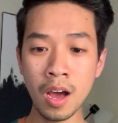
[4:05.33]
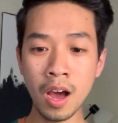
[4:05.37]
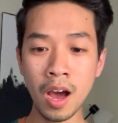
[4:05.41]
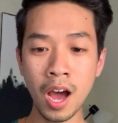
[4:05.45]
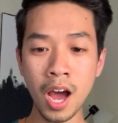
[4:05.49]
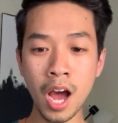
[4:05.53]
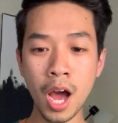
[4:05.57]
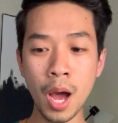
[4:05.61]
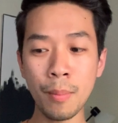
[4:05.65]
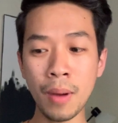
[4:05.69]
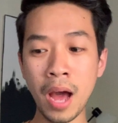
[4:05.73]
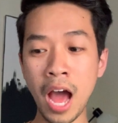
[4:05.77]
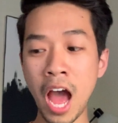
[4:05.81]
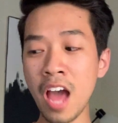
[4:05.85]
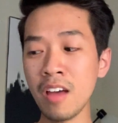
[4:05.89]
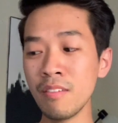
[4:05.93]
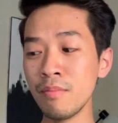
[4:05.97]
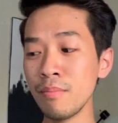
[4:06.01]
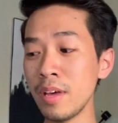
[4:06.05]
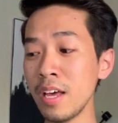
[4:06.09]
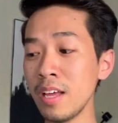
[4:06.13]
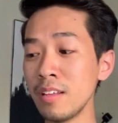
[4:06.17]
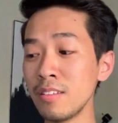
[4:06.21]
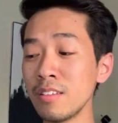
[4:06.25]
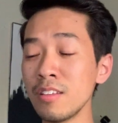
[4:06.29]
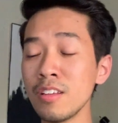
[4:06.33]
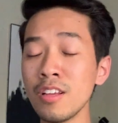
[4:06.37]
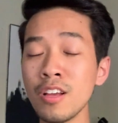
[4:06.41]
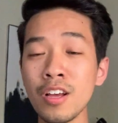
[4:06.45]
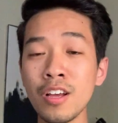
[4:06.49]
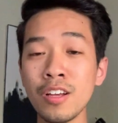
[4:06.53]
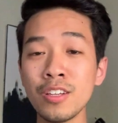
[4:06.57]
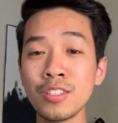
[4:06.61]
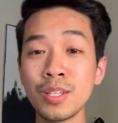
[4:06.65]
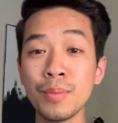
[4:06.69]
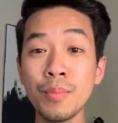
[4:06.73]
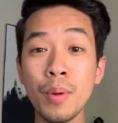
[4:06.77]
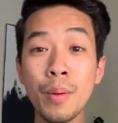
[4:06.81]
I've met
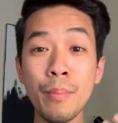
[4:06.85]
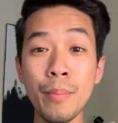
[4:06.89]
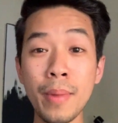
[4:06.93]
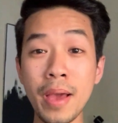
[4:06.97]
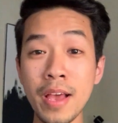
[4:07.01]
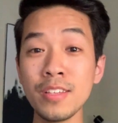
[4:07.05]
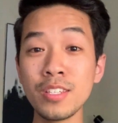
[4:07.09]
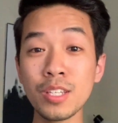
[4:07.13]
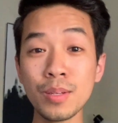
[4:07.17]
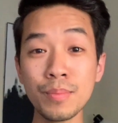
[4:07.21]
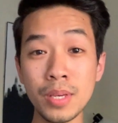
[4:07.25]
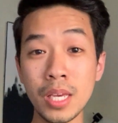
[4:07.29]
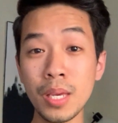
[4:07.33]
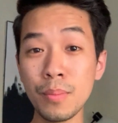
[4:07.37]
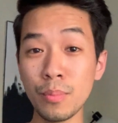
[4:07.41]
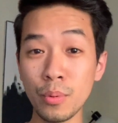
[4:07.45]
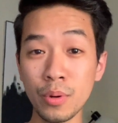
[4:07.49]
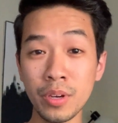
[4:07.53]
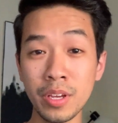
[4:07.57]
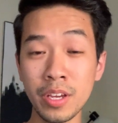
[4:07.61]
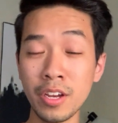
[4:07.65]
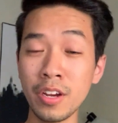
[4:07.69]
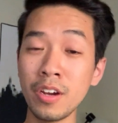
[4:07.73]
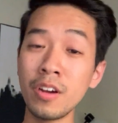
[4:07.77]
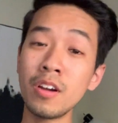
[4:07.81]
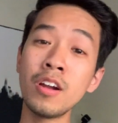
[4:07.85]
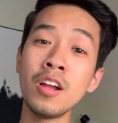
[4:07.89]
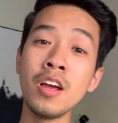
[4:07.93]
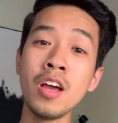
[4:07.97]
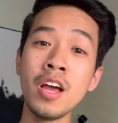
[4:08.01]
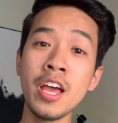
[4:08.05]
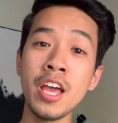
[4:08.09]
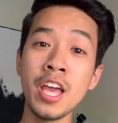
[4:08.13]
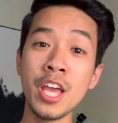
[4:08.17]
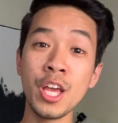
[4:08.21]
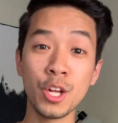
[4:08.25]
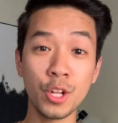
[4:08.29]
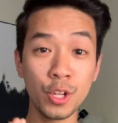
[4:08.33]
some amazing people here,
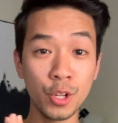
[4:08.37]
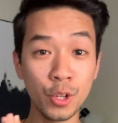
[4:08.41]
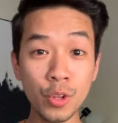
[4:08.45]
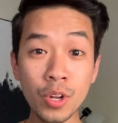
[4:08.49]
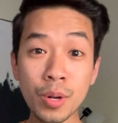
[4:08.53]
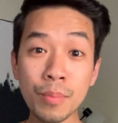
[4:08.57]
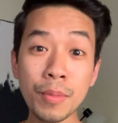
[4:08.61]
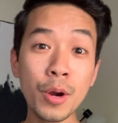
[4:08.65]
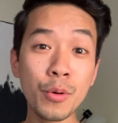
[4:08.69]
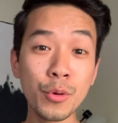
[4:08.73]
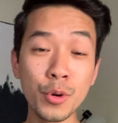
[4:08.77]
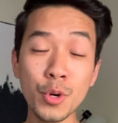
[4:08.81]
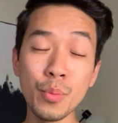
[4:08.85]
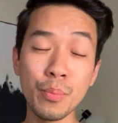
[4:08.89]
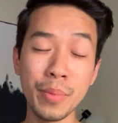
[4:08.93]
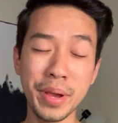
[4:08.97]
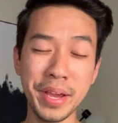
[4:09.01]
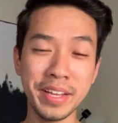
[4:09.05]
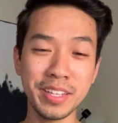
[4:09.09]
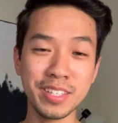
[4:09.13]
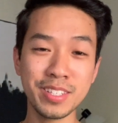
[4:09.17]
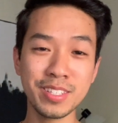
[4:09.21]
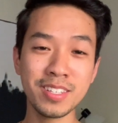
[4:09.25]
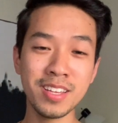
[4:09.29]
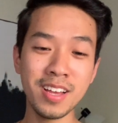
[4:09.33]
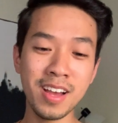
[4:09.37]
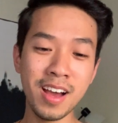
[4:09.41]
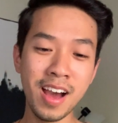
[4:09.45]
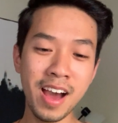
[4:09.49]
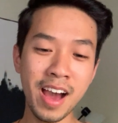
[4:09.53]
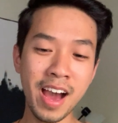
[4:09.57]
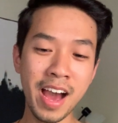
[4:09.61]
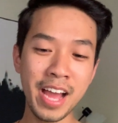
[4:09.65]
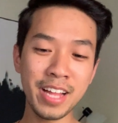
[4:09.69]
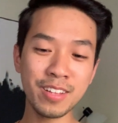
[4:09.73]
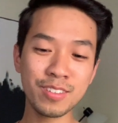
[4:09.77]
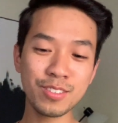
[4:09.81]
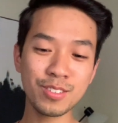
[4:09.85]
including my roommates,
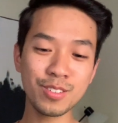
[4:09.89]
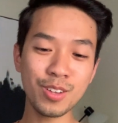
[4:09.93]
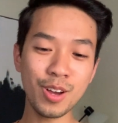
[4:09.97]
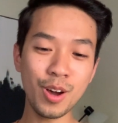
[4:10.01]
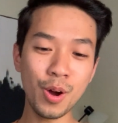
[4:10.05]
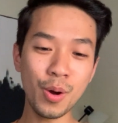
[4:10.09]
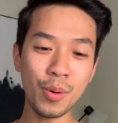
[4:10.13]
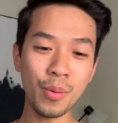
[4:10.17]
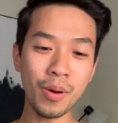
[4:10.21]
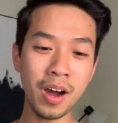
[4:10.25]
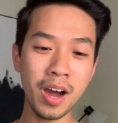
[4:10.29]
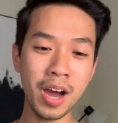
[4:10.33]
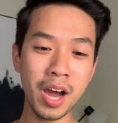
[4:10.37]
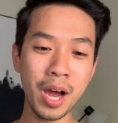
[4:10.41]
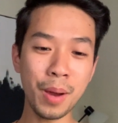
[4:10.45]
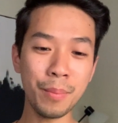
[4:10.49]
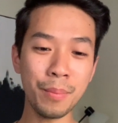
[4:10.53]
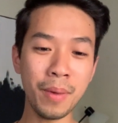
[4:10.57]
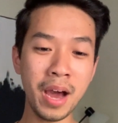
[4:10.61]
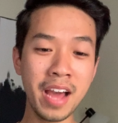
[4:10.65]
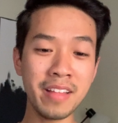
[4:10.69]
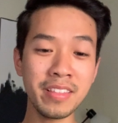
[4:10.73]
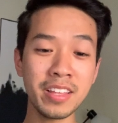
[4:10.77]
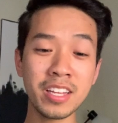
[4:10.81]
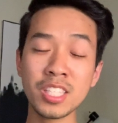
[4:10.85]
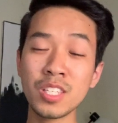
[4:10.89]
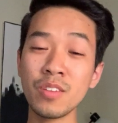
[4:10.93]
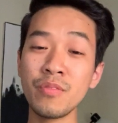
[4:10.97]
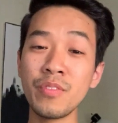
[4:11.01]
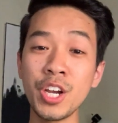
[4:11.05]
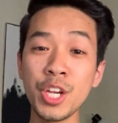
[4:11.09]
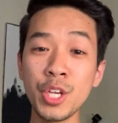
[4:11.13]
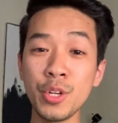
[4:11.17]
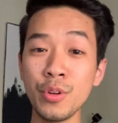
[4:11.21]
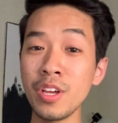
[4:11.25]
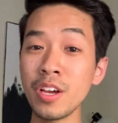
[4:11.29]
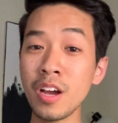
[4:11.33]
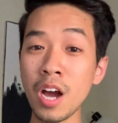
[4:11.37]
and so I think it's a
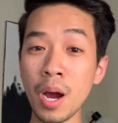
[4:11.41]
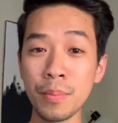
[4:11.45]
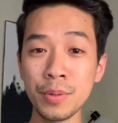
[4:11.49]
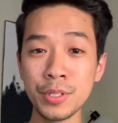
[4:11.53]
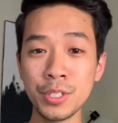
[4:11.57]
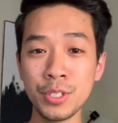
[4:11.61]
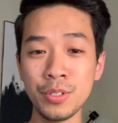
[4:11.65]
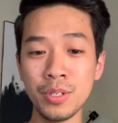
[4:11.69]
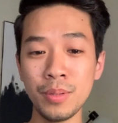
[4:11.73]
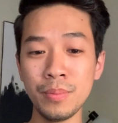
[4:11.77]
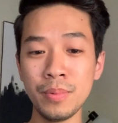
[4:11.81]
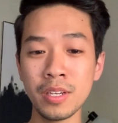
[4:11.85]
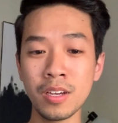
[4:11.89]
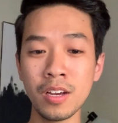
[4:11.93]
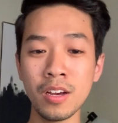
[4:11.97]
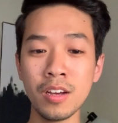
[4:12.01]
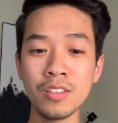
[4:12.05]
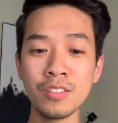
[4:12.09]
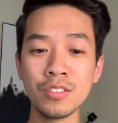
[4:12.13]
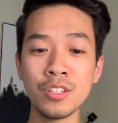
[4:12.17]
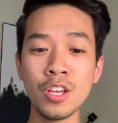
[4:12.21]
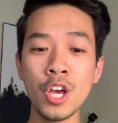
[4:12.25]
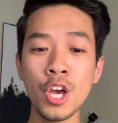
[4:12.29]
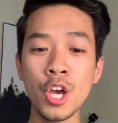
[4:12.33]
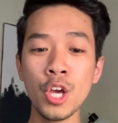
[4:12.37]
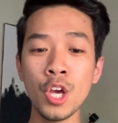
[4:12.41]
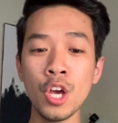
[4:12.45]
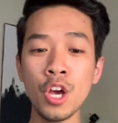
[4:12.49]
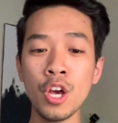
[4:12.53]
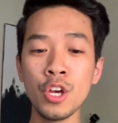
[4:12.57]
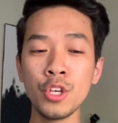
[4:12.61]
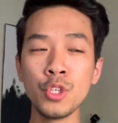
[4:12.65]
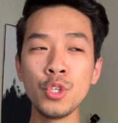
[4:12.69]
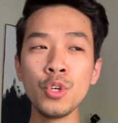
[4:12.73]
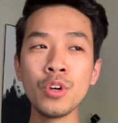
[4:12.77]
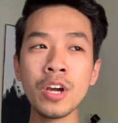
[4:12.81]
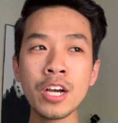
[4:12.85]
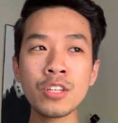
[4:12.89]
very unique opportunity because
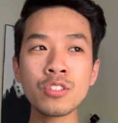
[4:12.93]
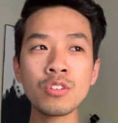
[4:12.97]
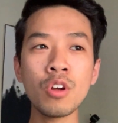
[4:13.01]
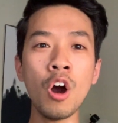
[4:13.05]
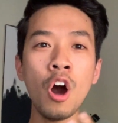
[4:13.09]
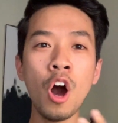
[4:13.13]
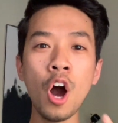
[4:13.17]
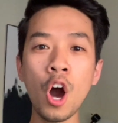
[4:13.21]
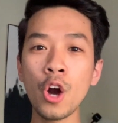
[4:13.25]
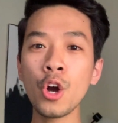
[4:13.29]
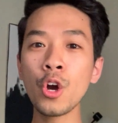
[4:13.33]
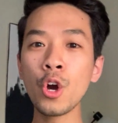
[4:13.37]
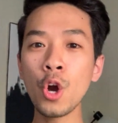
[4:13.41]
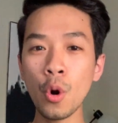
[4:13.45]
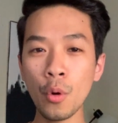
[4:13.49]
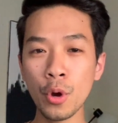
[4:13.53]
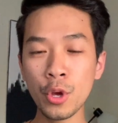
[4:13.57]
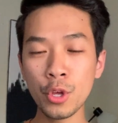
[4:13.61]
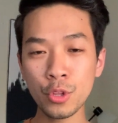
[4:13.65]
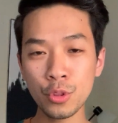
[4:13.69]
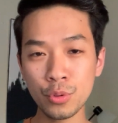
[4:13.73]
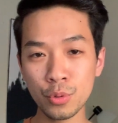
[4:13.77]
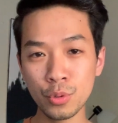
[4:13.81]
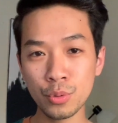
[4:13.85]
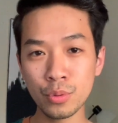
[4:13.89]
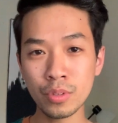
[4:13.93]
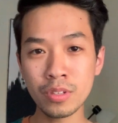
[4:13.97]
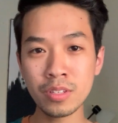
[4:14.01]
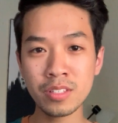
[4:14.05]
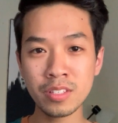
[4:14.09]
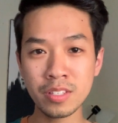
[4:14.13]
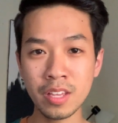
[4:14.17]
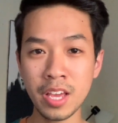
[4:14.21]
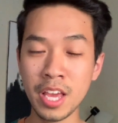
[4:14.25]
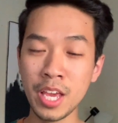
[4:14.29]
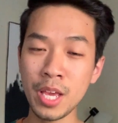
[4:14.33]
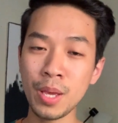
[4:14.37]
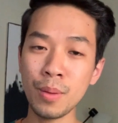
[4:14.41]
you guys are all going through the
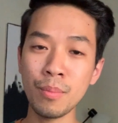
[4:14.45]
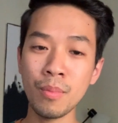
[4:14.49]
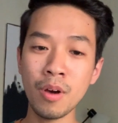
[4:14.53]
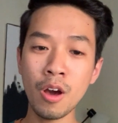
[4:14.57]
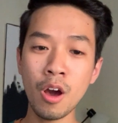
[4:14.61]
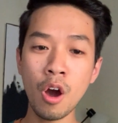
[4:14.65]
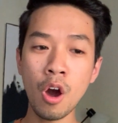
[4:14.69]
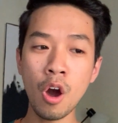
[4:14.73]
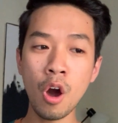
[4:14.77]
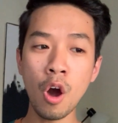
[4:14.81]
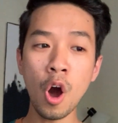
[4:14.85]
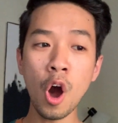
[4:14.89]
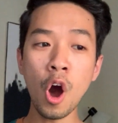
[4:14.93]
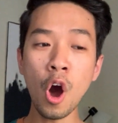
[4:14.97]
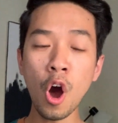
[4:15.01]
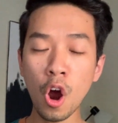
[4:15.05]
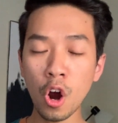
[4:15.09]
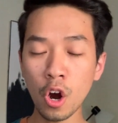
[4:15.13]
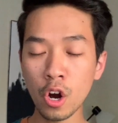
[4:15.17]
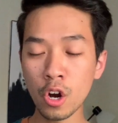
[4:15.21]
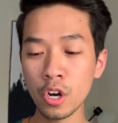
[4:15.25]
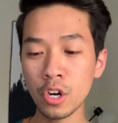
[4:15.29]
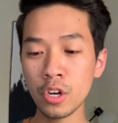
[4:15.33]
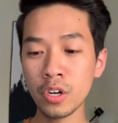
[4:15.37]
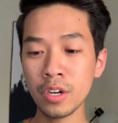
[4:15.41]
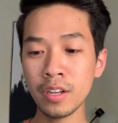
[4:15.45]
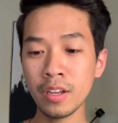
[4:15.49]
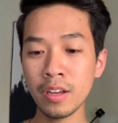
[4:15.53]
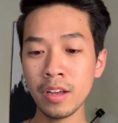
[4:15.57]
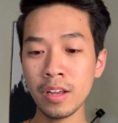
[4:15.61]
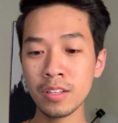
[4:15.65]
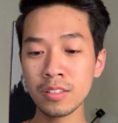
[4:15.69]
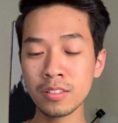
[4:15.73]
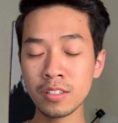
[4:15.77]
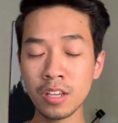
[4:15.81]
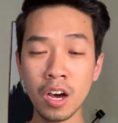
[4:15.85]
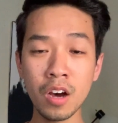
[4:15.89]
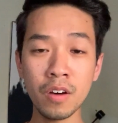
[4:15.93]
same hard,
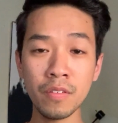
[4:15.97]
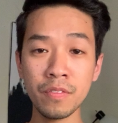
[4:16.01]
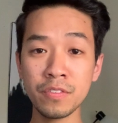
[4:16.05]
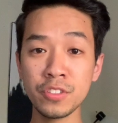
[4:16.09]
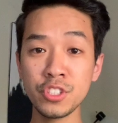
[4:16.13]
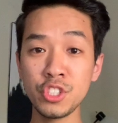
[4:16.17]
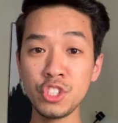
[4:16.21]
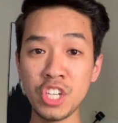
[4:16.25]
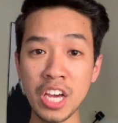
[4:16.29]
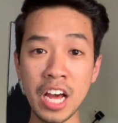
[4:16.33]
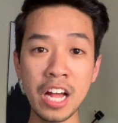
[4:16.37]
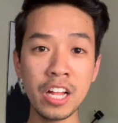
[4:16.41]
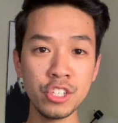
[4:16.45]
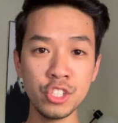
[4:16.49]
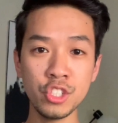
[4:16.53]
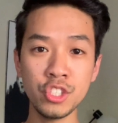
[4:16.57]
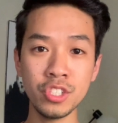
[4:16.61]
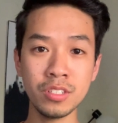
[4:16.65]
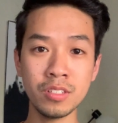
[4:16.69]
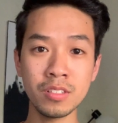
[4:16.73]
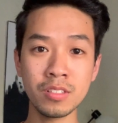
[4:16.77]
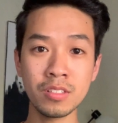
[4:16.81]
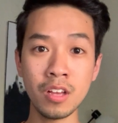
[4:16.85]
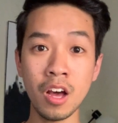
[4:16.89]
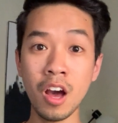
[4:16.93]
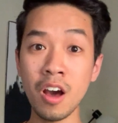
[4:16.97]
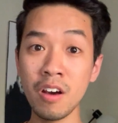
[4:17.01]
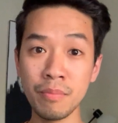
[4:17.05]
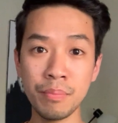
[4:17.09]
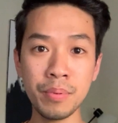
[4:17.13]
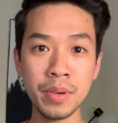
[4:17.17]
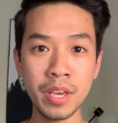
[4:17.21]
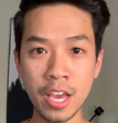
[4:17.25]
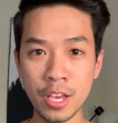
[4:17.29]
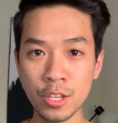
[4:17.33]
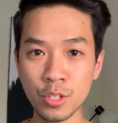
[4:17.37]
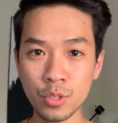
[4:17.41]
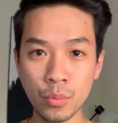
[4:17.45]
tough challenges of
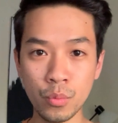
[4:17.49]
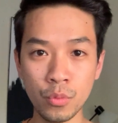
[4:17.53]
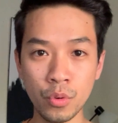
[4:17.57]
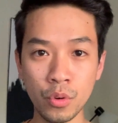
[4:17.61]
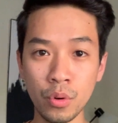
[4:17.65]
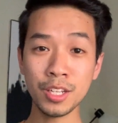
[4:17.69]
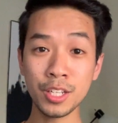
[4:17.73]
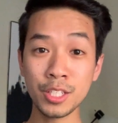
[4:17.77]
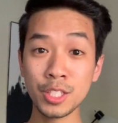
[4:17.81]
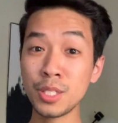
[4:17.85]
PA school.